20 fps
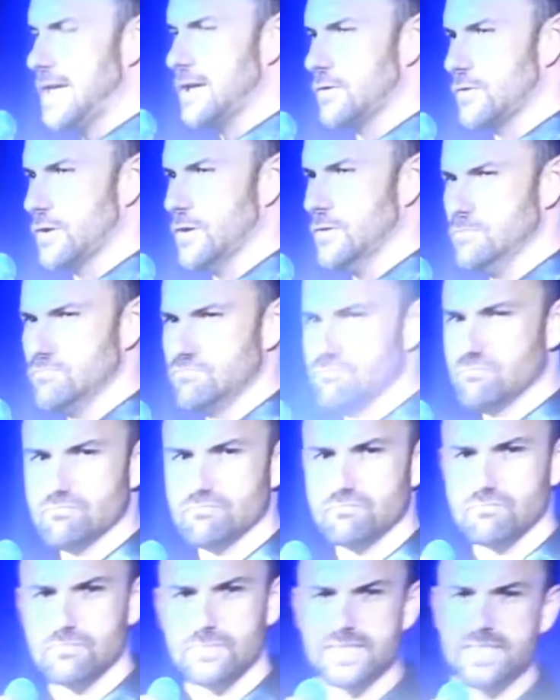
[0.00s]
hero
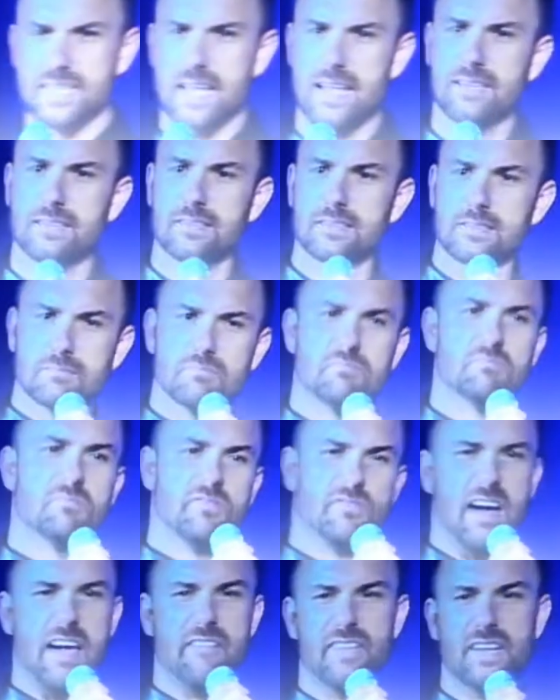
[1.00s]
stands
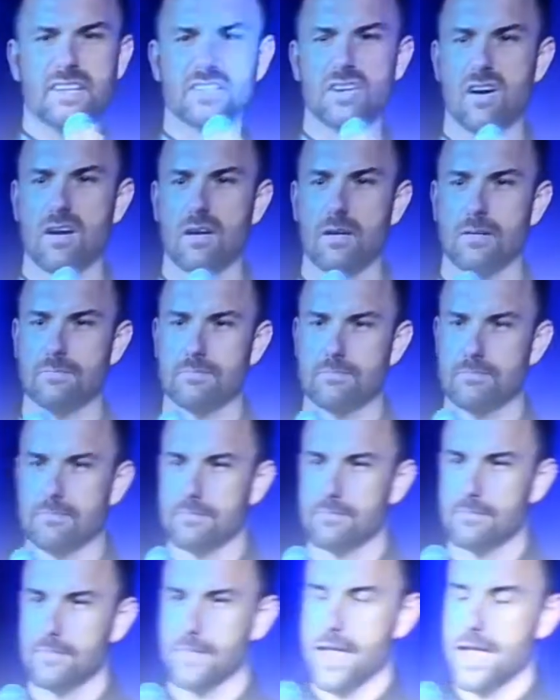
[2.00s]
five feet tall,
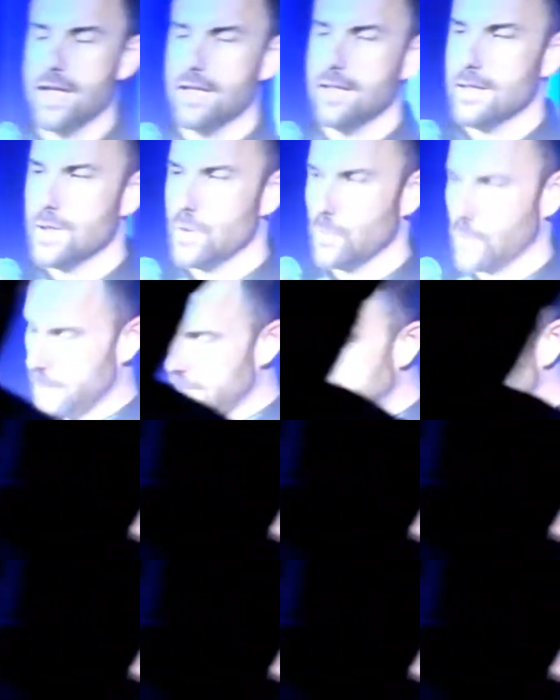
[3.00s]
will be